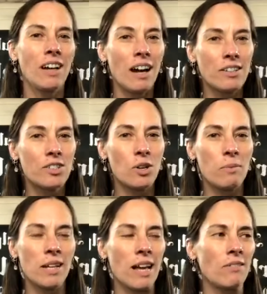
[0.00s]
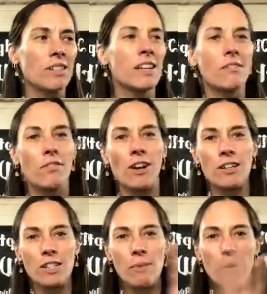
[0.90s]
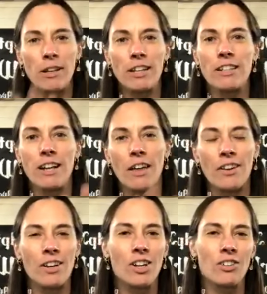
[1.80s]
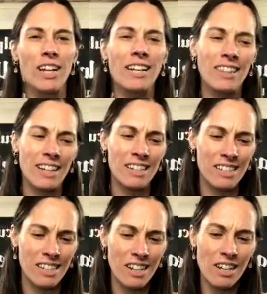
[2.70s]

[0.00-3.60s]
On so many levels. Like, for us to be able to get together and create this